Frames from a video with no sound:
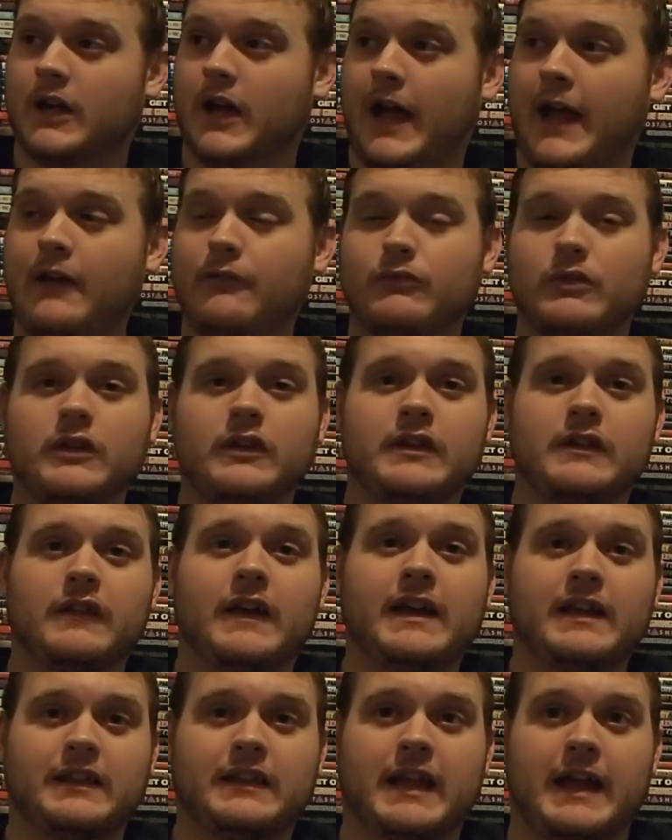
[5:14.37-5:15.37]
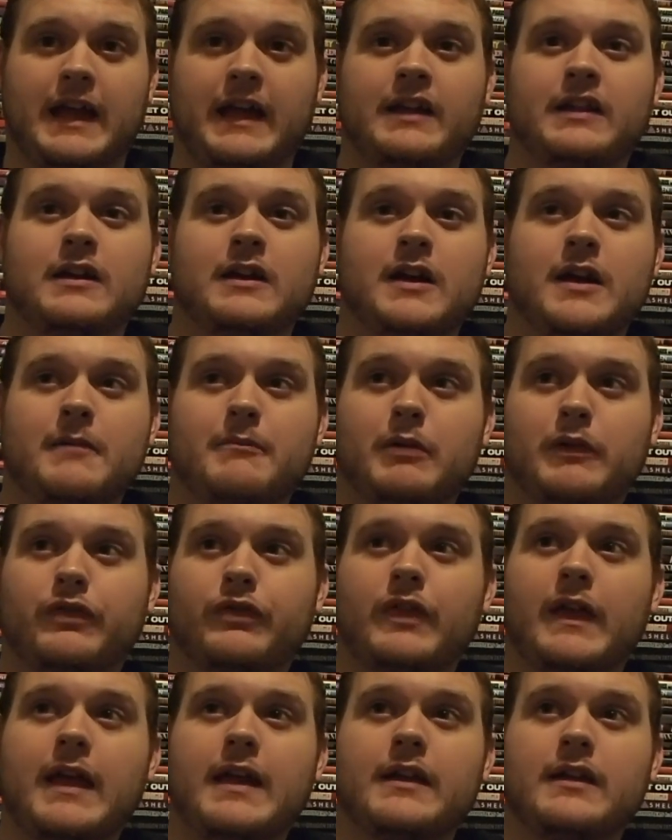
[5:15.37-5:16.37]
I really like that. But
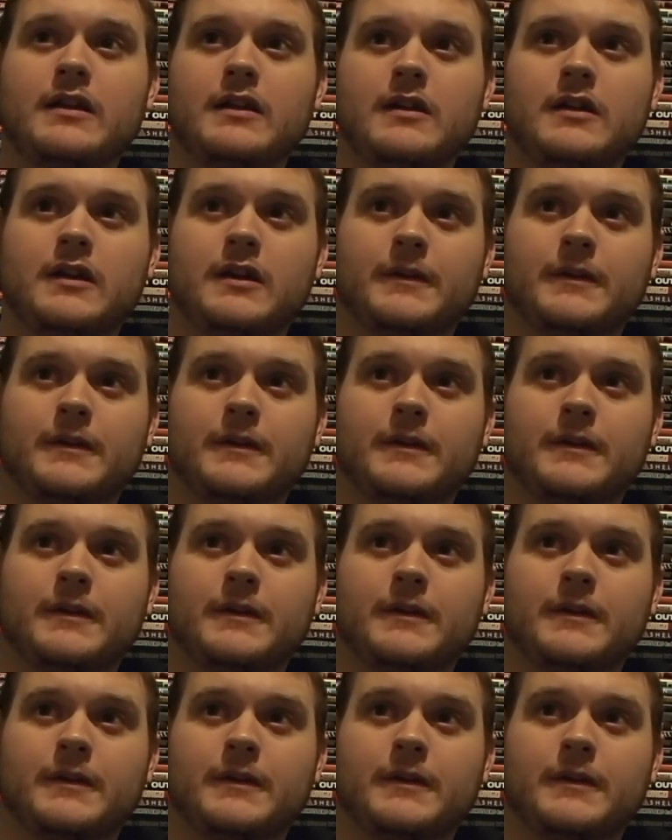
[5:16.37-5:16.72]
then,